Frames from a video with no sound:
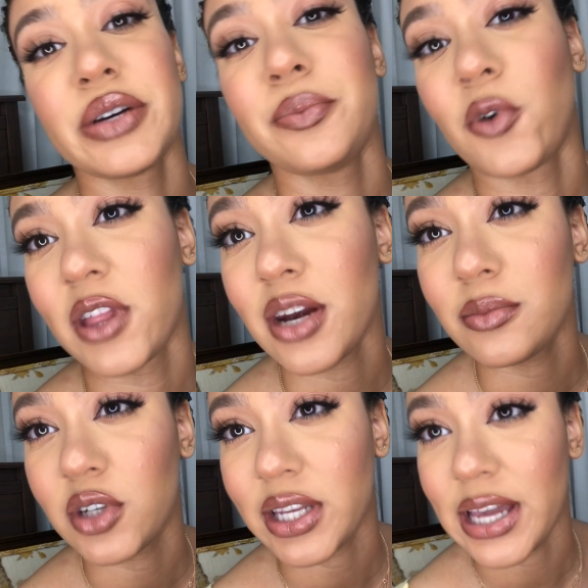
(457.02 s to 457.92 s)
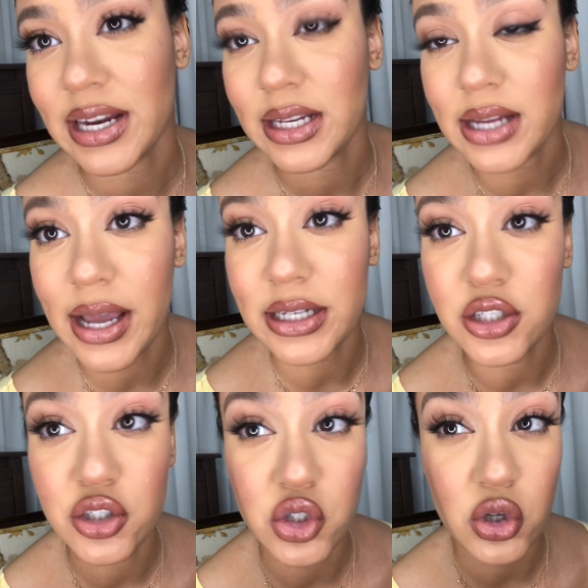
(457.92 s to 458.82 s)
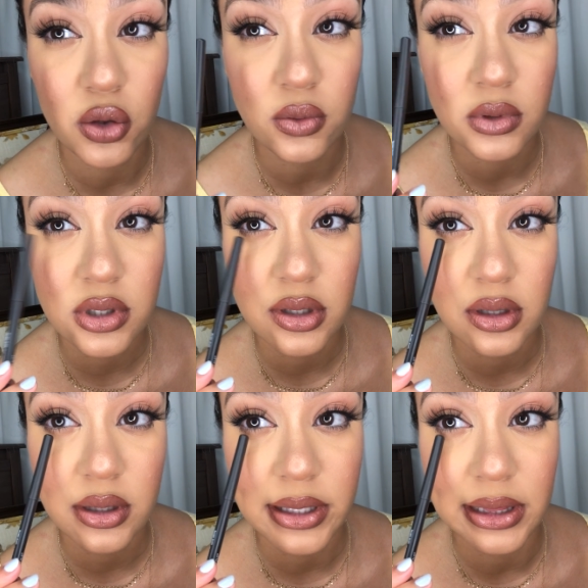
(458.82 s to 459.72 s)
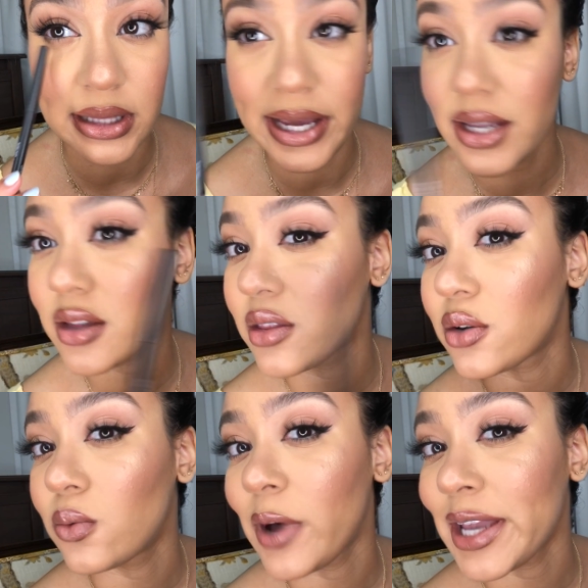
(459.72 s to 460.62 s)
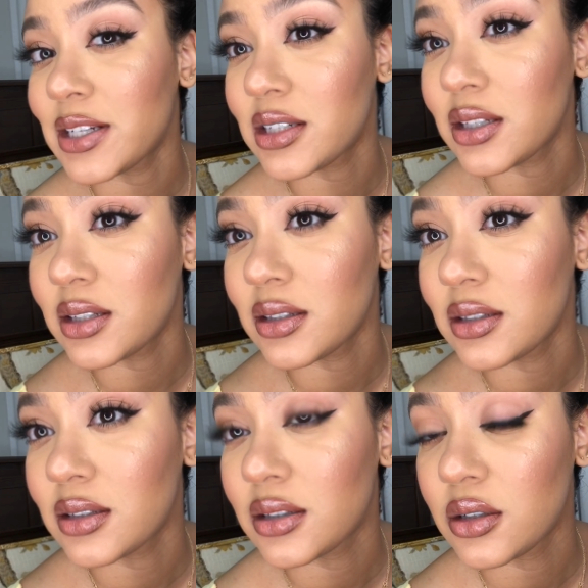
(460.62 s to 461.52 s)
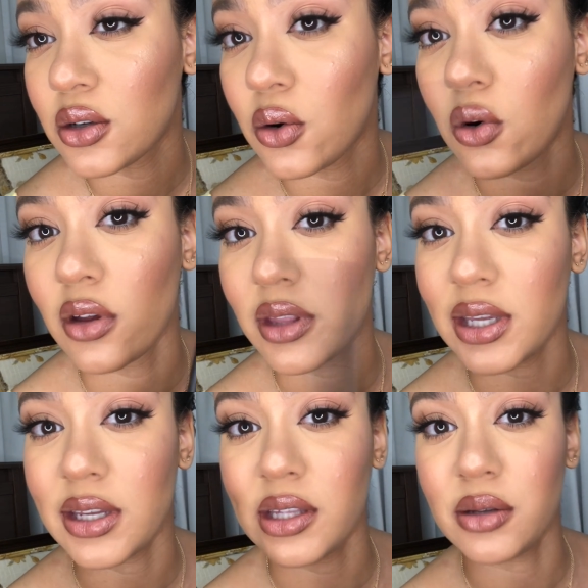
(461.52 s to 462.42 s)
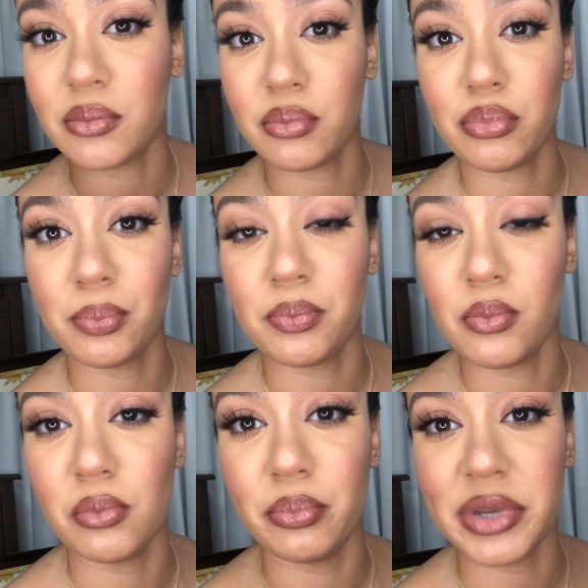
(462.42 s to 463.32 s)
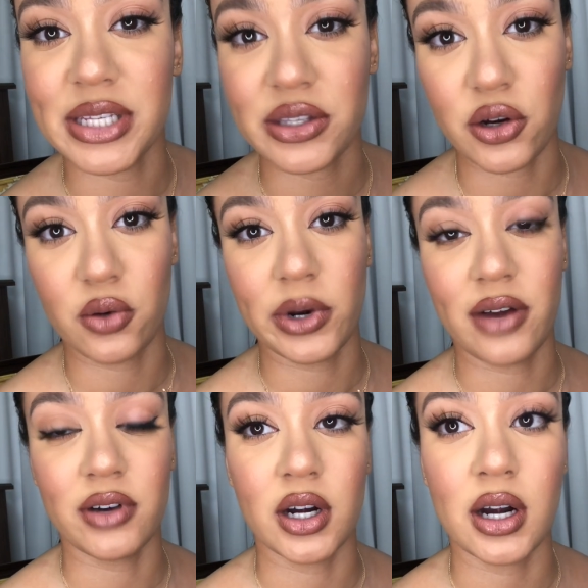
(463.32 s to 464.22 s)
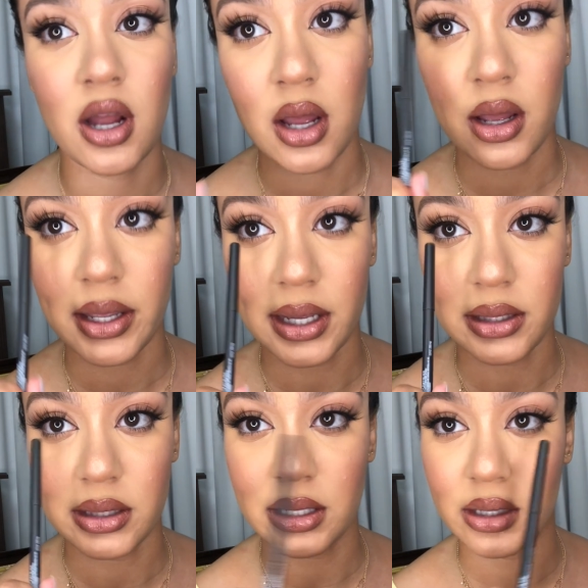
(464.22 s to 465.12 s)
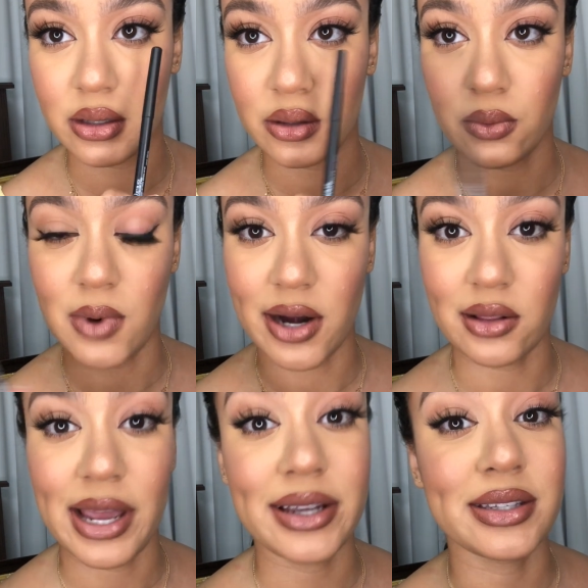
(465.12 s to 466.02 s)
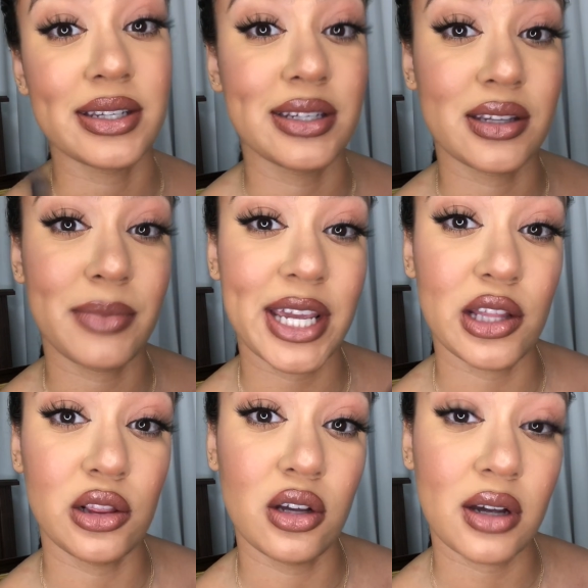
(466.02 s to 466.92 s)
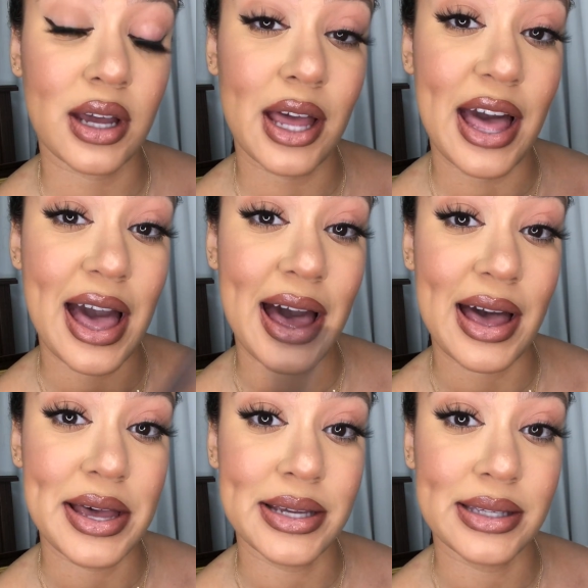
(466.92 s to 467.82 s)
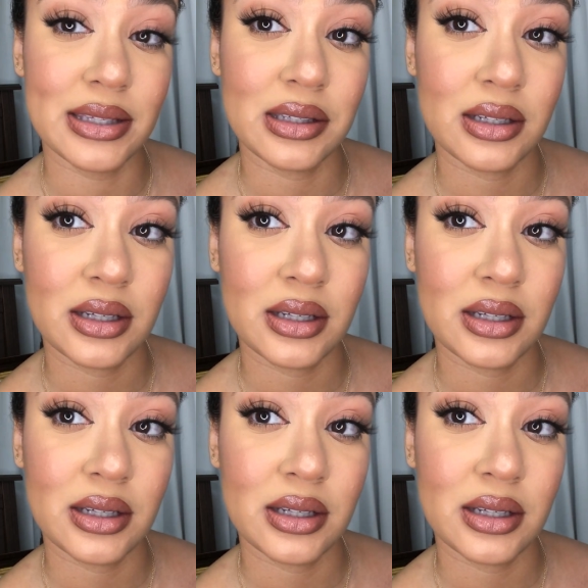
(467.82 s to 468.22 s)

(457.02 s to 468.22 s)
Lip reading: more that I'm looking at it, I don't like the white or the bisque or whatever in the waterline because it doesn't make it look as,